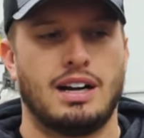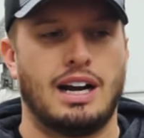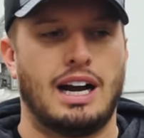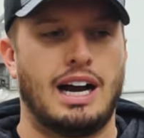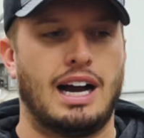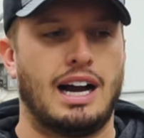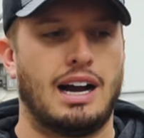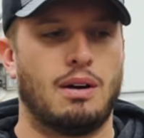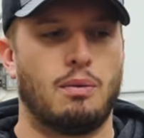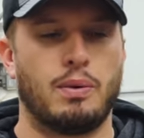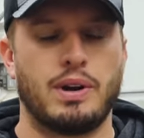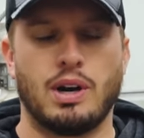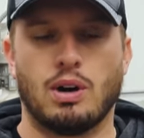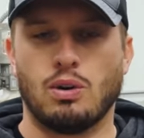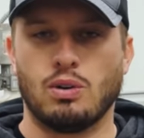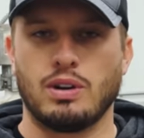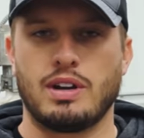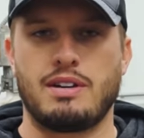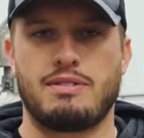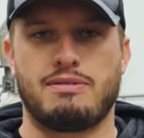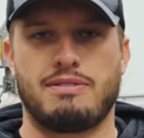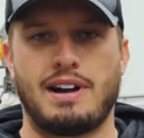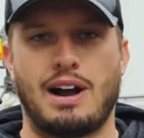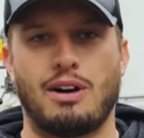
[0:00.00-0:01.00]
Uh, we
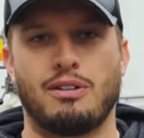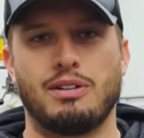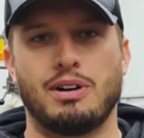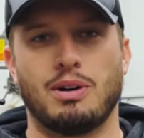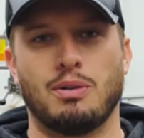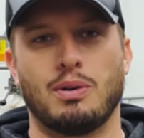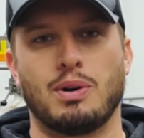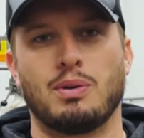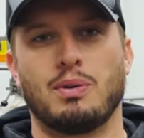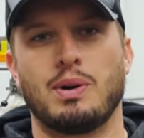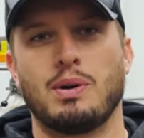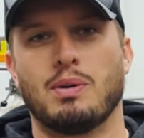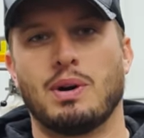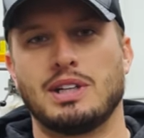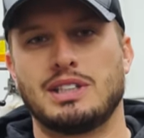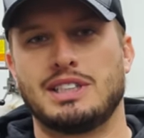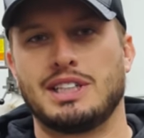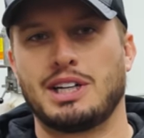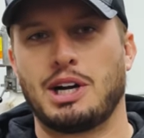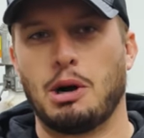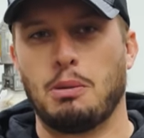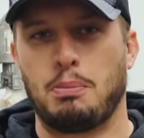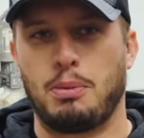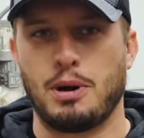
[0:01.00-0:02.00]
only found it when we went
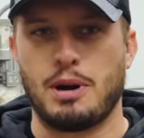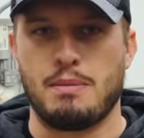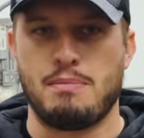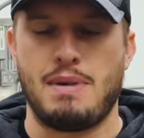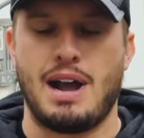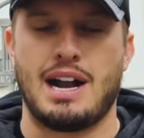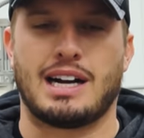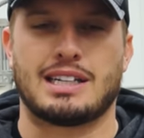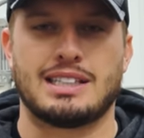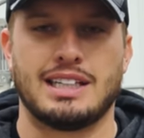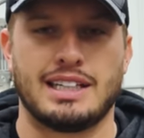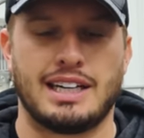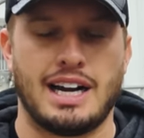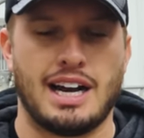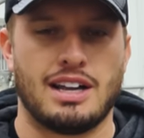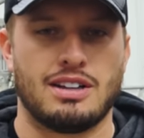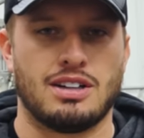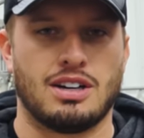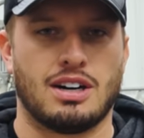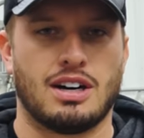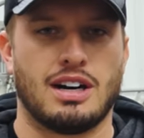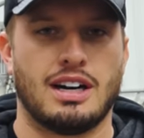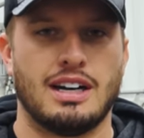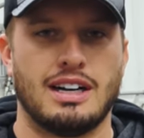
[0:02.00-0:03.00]
to go put it back
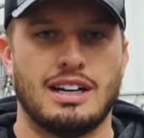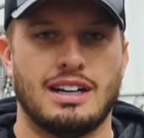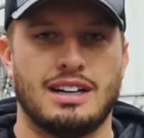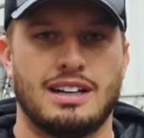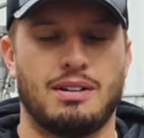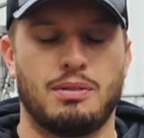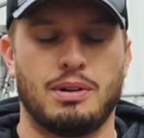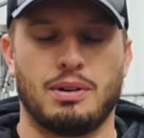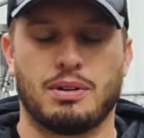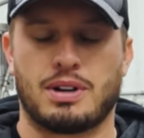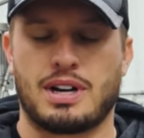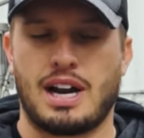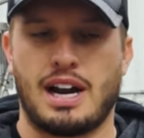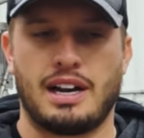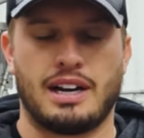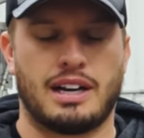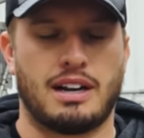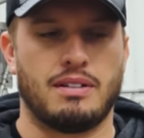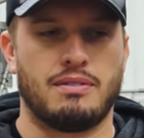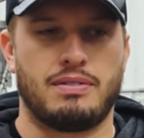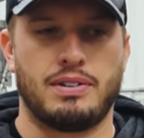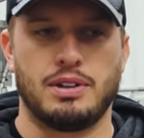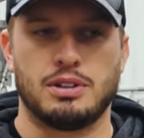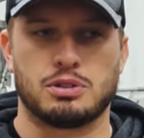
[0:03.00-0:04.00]
together. Uh, we were kind of
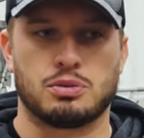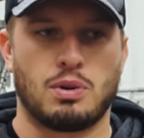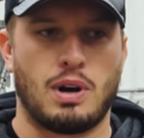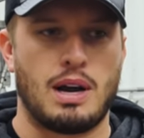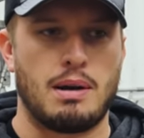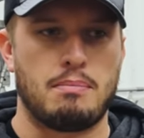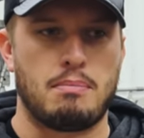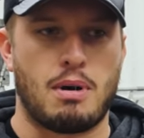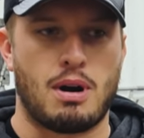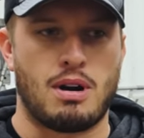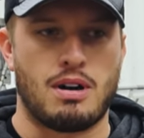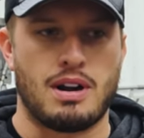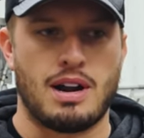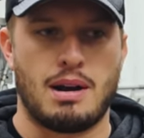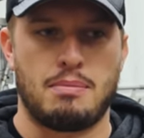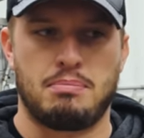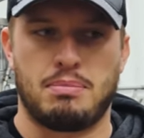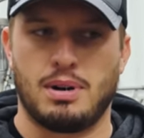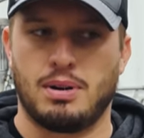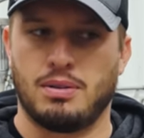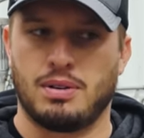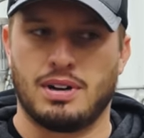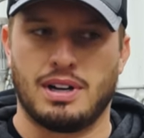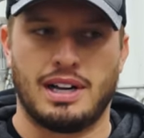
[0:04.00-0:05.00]
confused why it burned
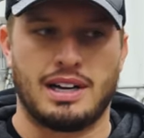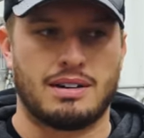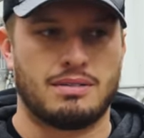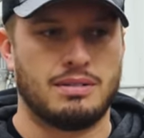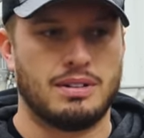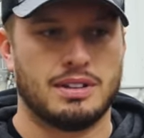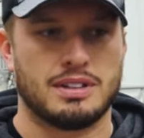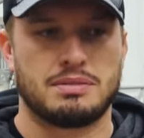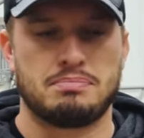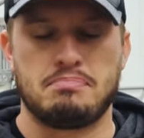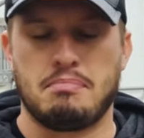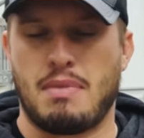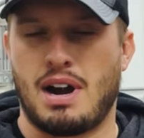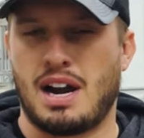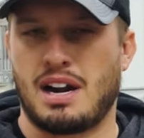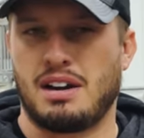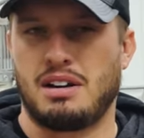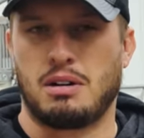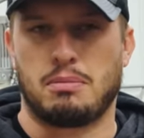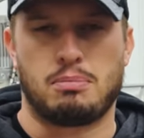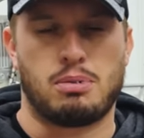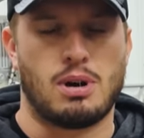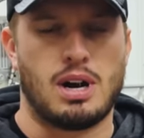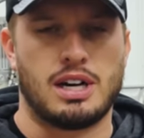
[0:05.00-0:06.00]
up, but we're like, we'll
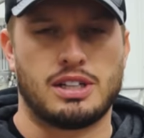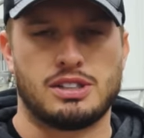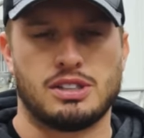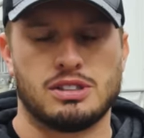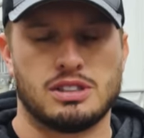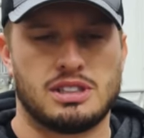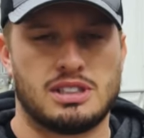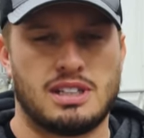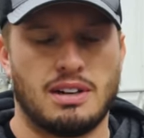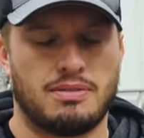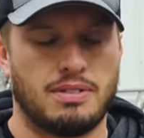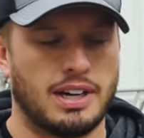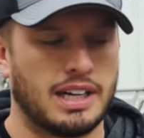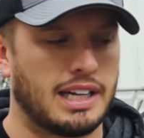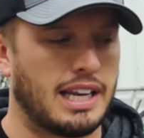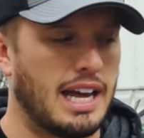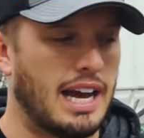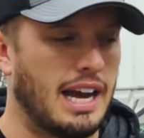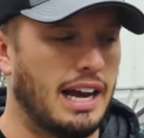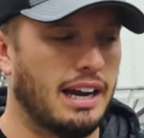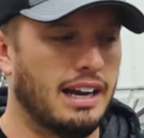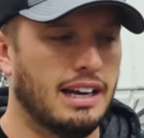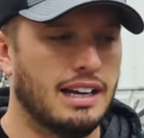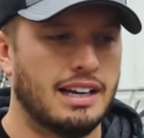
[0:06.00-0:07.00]
monitor pressure, stuff like
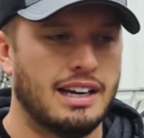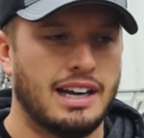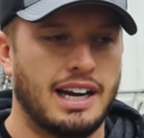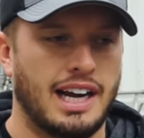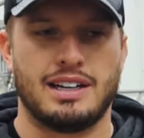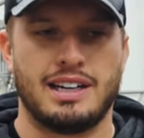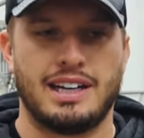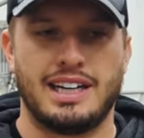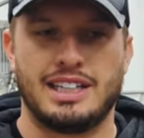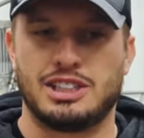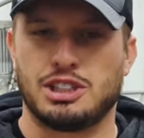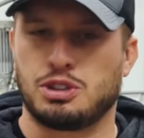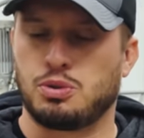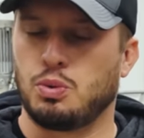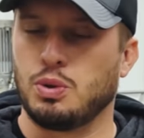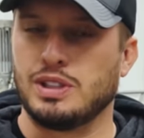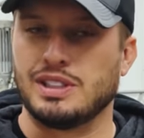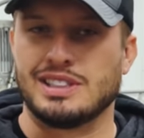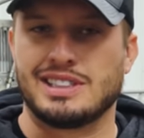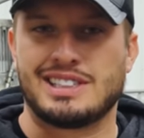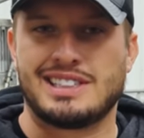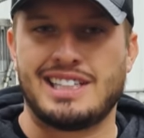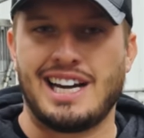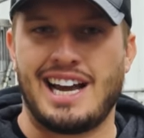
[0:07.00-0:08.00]
that. It just
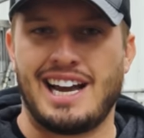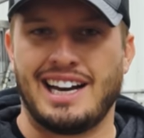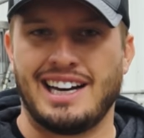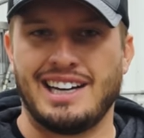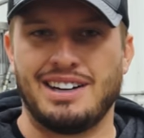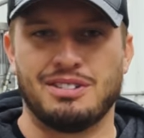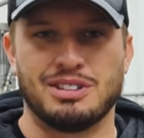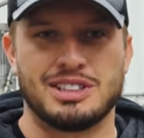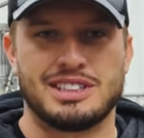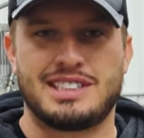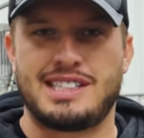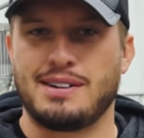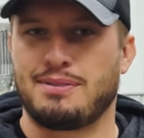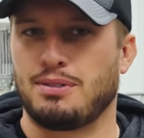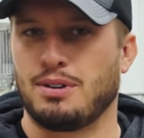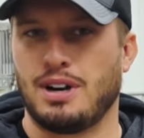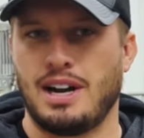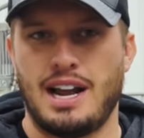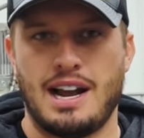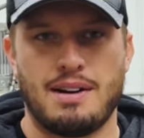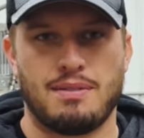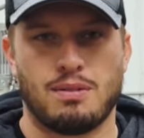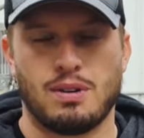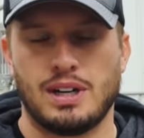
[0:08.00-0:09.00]
wouldn't set. It was
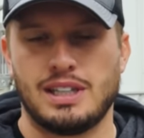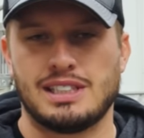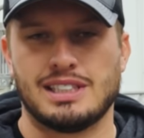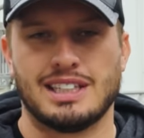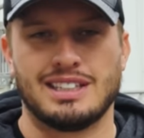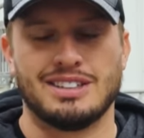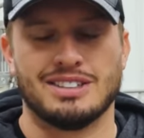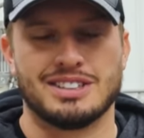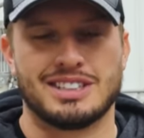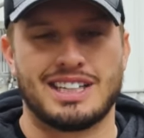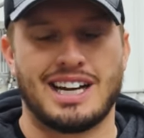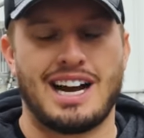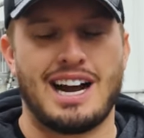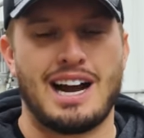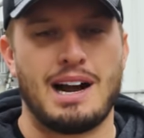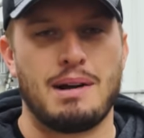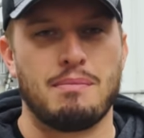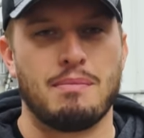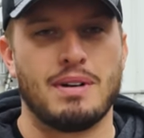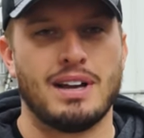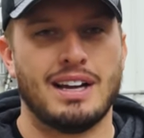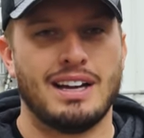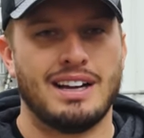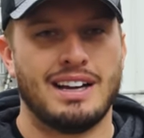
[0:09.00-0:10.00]
different every single
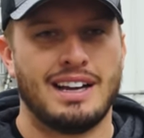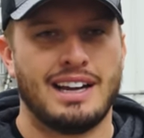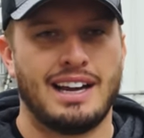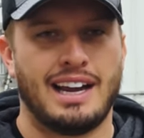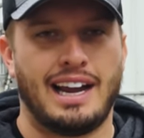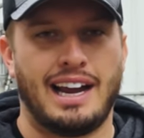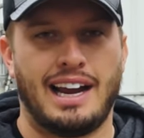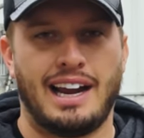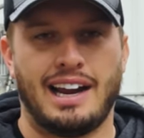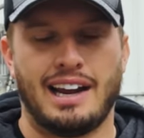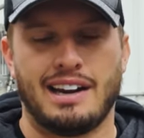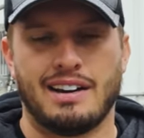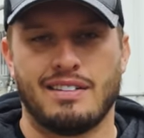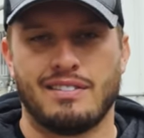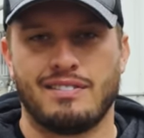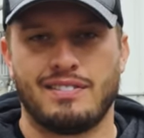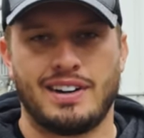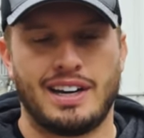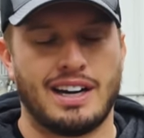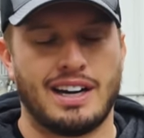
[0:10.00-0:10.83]
time. And,